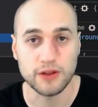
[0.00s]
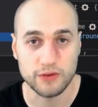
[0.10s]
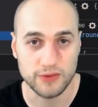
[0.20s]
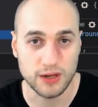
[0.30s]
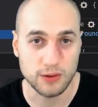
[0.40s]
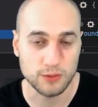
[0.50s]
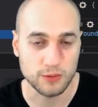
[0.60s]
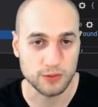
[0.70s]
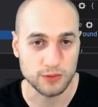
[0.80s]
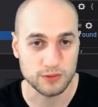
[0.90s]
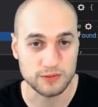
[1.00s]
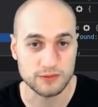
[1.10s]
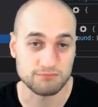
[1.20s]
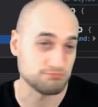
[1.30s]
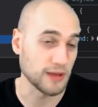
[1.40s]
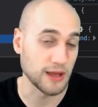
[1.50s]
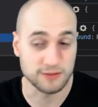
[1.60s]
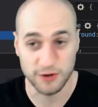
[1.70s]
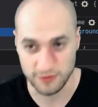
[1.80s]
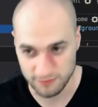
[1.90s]
other video or
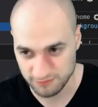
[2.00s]
elsewhere.